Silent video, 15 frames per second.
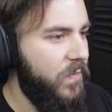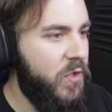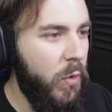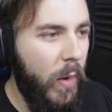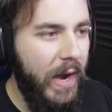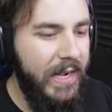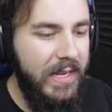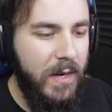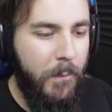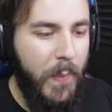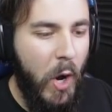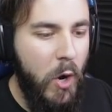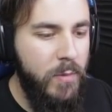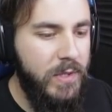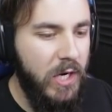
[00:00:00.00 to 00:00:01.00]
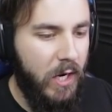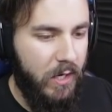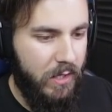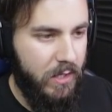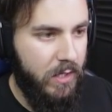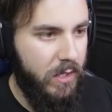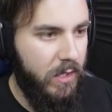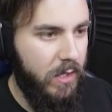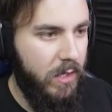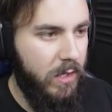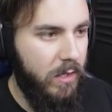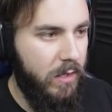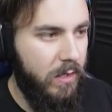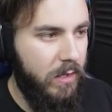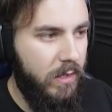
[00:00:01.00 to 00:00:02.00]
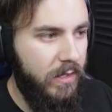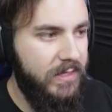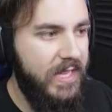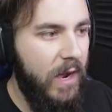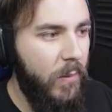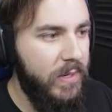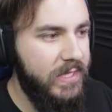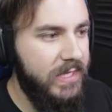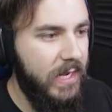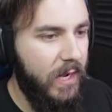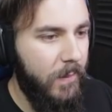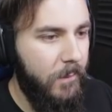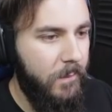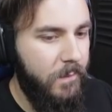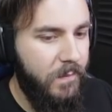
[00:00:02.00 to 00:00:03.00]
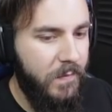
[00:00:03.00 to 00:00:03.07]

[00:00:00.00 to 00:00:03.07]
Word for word: Do I need a bulb dog? Is that what's up?